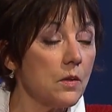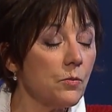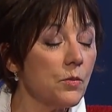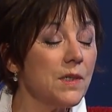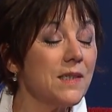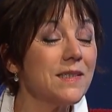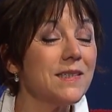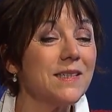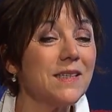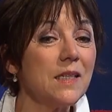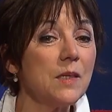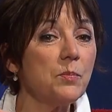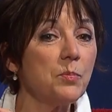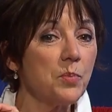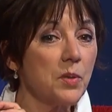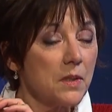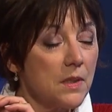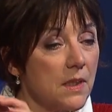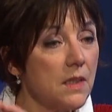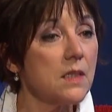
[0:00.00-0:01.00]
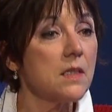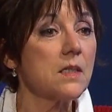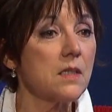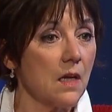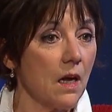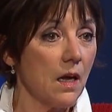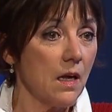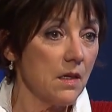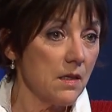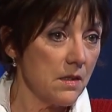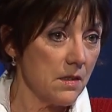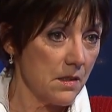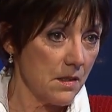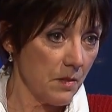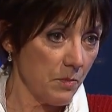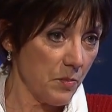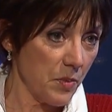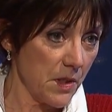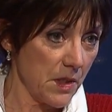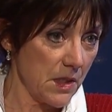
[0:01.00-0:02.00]
we depoliticized
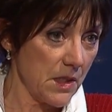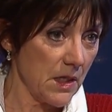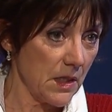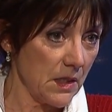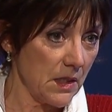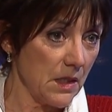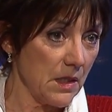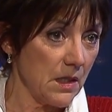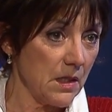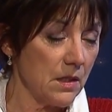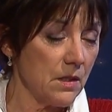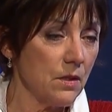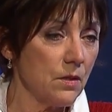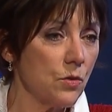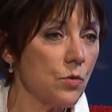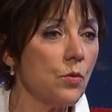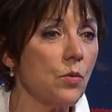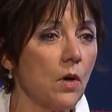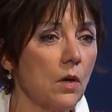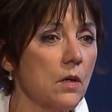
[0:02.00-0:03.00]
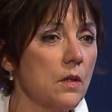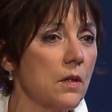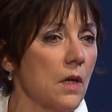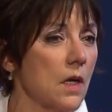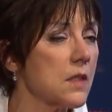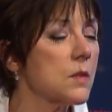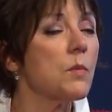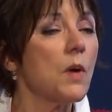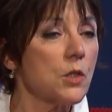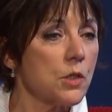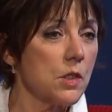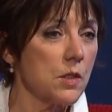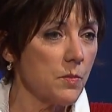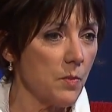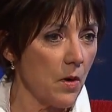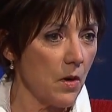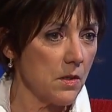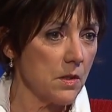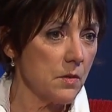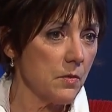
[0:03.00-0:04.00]
Polytechnique to as much as
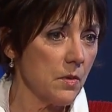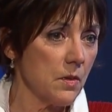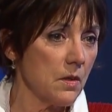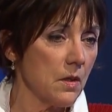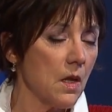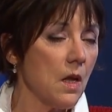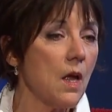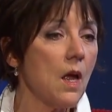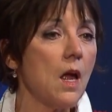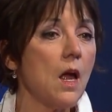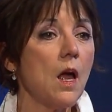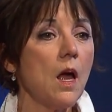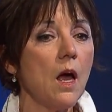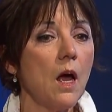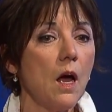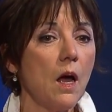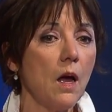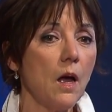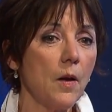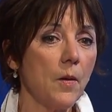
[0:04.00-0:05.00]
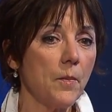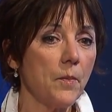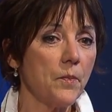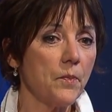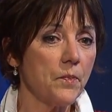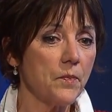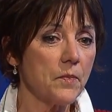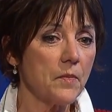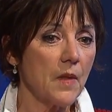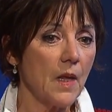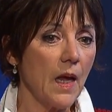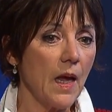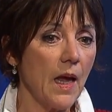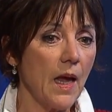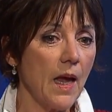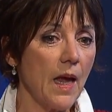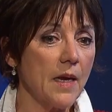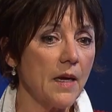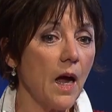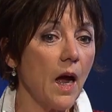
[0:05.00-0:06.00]
possible. Um,
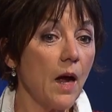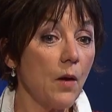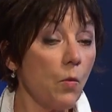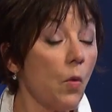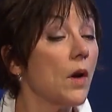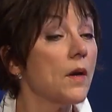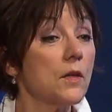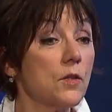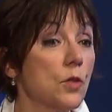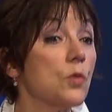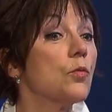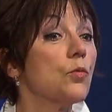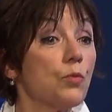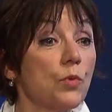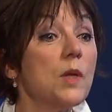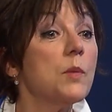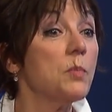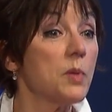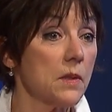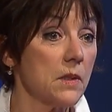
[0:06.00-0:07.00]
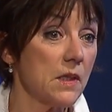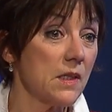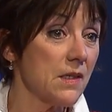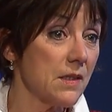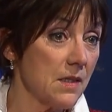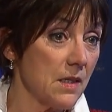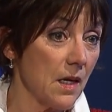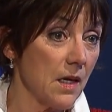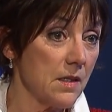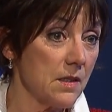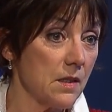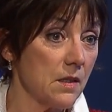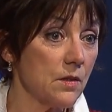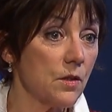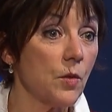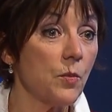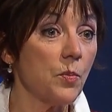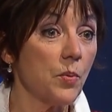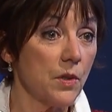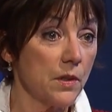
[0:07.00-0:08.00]
and I wanted to repoliticize
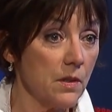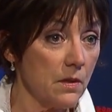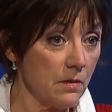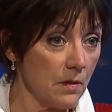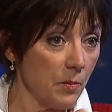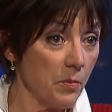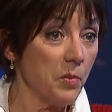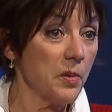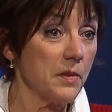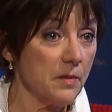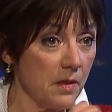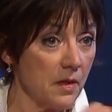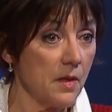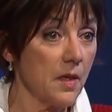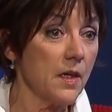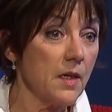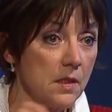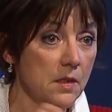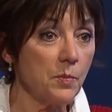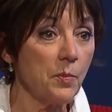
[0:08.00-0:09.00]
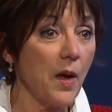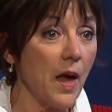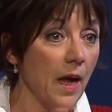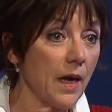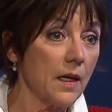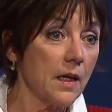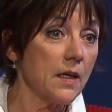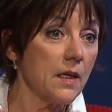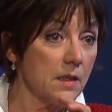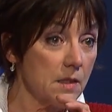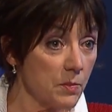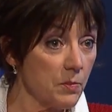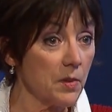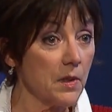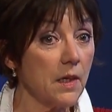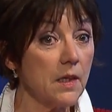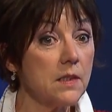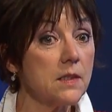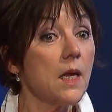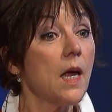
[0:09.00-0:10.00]
it, to put the p things back in its
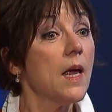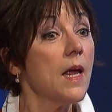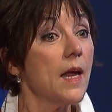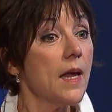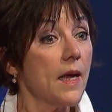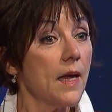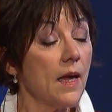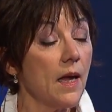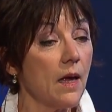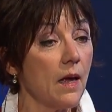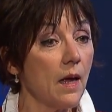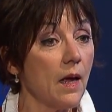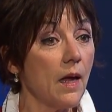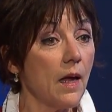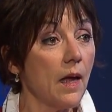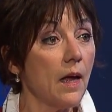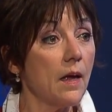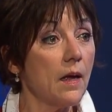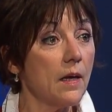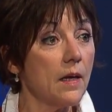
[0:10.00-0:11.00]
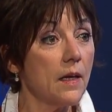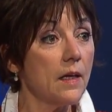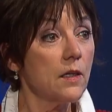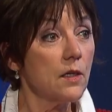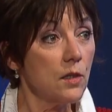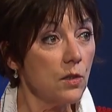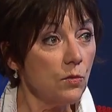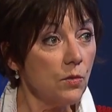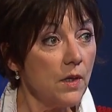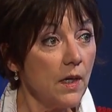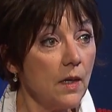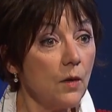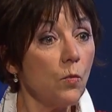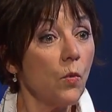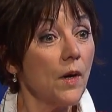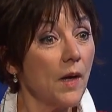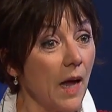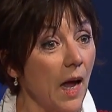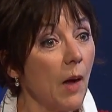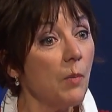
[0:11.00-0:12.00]
place, uh, uh, including
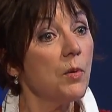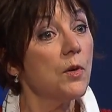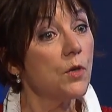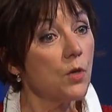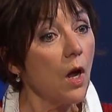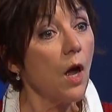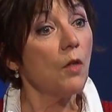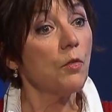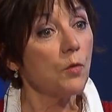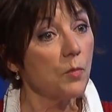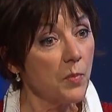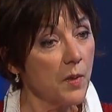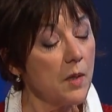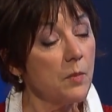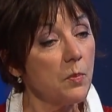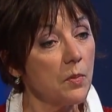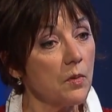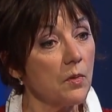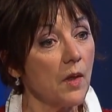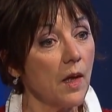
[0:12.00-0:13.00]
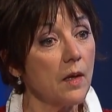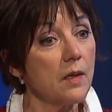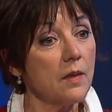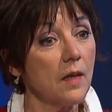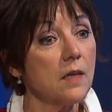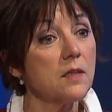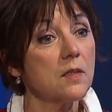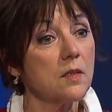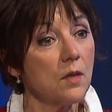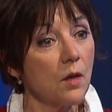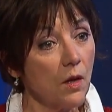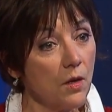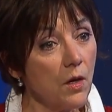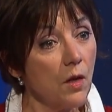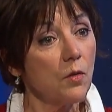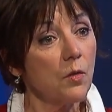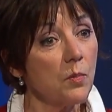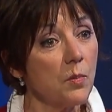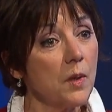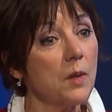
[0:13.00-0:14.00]
what happened to other people. That, that's an,
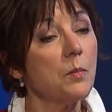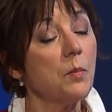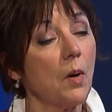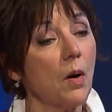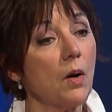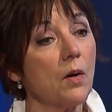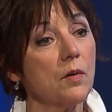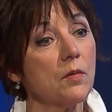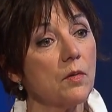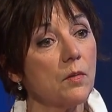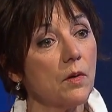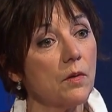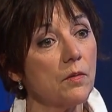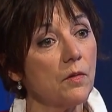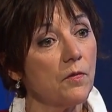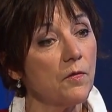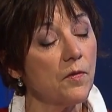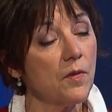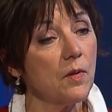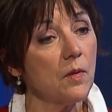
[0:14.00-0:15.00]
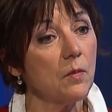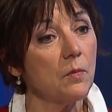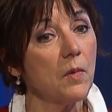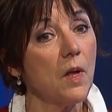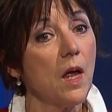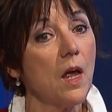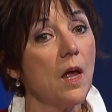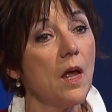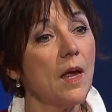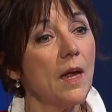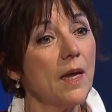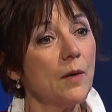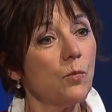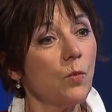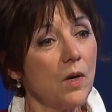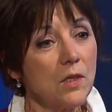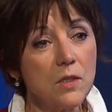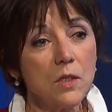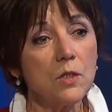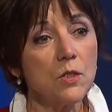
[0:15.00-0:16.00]
another big part of the, the film. It
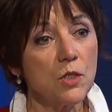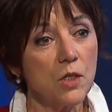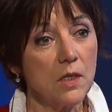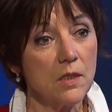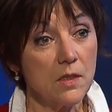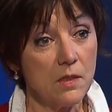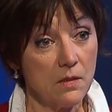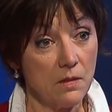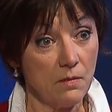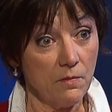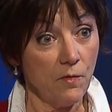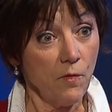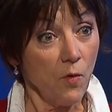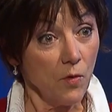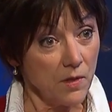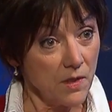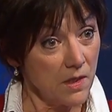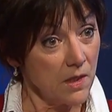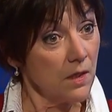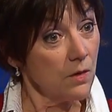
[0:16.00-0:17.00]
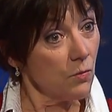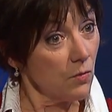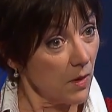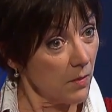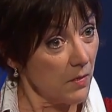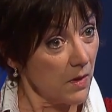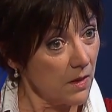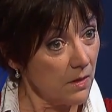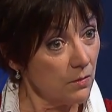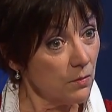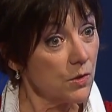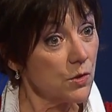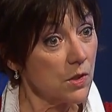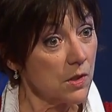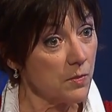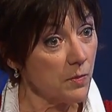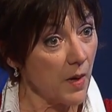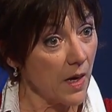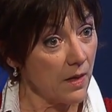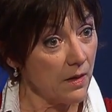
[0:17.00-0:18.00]
wasn't just fourteen women, which
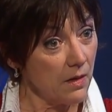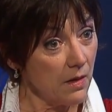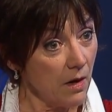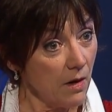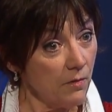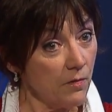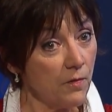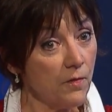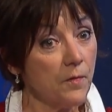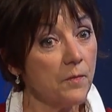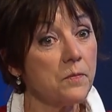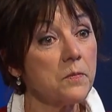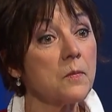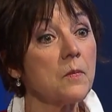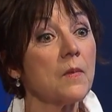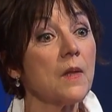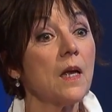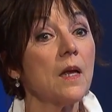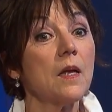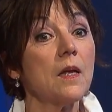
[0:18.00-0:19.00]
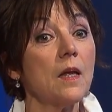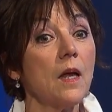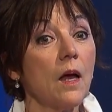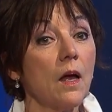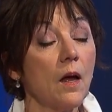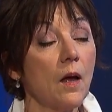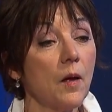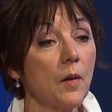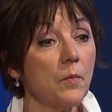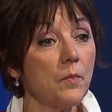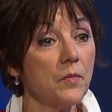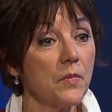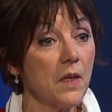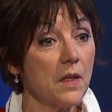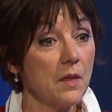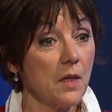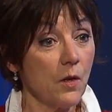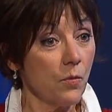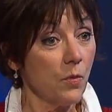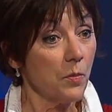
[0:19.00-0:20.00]
is bad enough. Um,
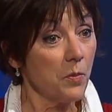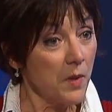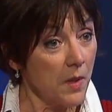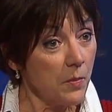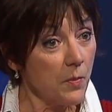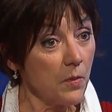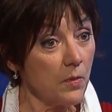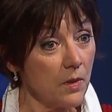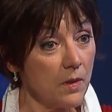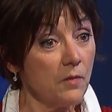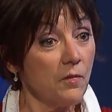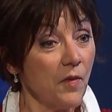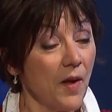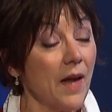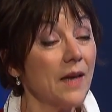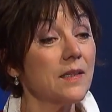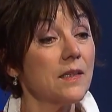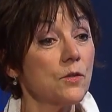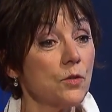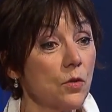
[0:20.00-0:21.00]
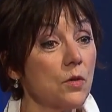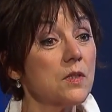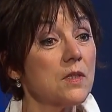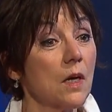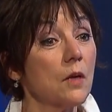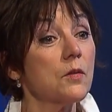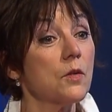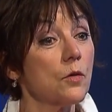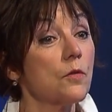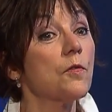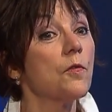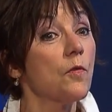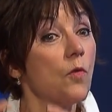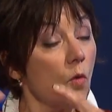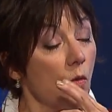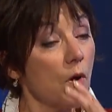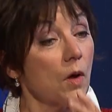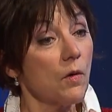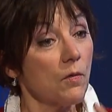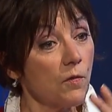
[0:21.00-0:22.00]
there were people, in fact, it turns out there are
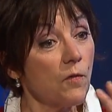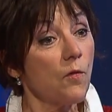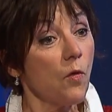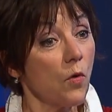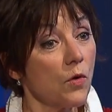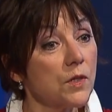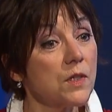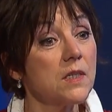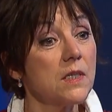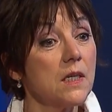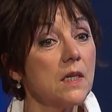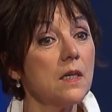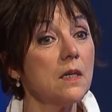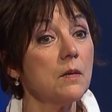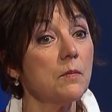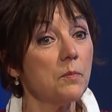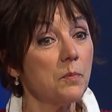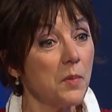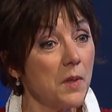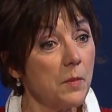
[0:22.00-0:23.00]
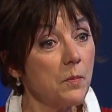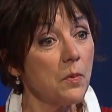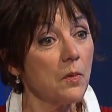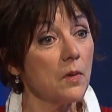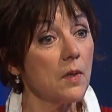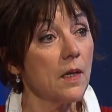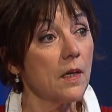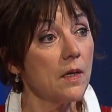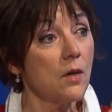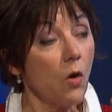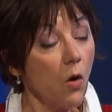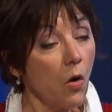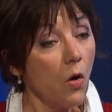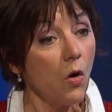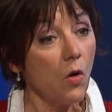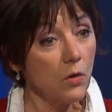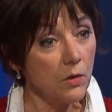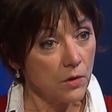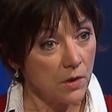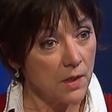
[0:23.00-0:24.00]
four, fourteen people in
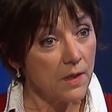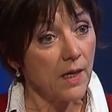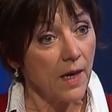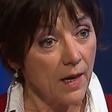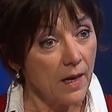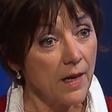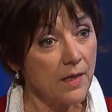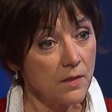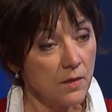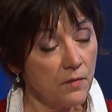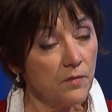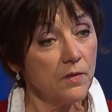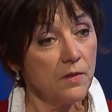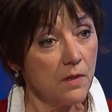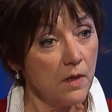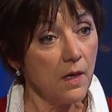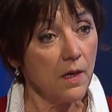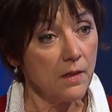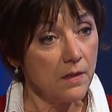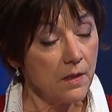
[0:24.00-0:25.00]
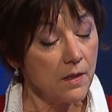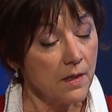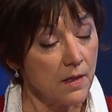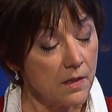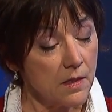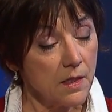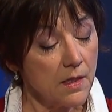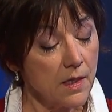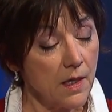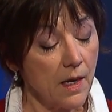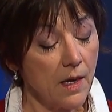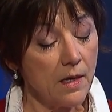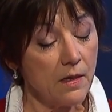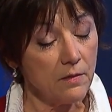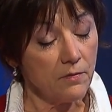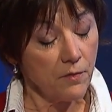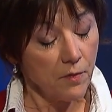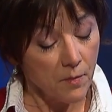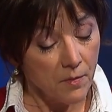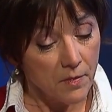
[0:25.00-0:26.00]
all today, as of uh, today,
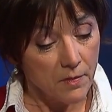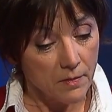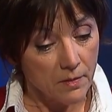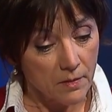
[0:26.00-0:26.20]
uh, from,